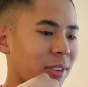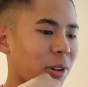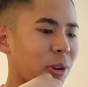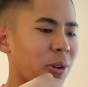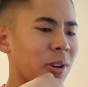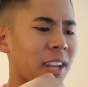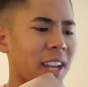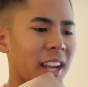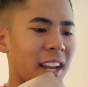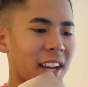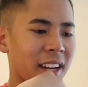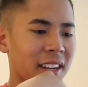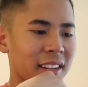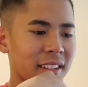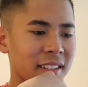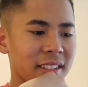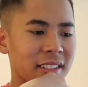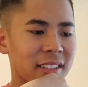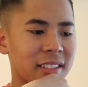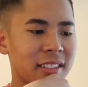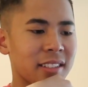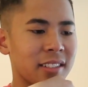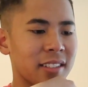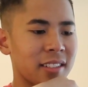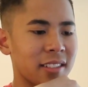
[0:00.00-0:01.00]
Oh,
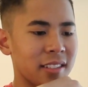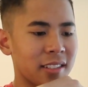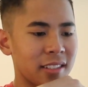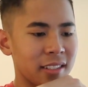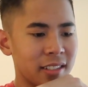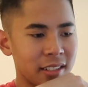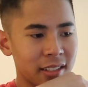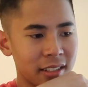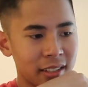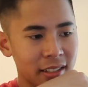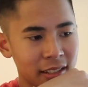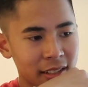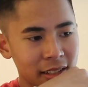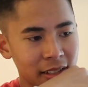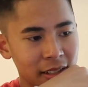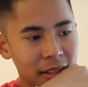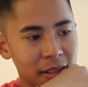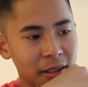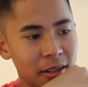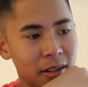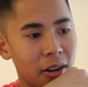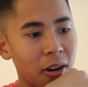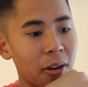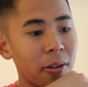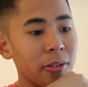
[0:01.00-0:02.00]

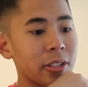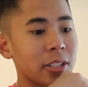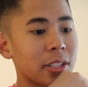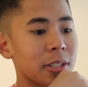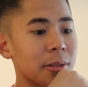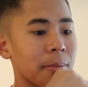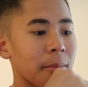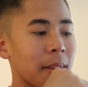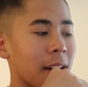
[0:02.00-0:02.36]
yeah. Oh, this is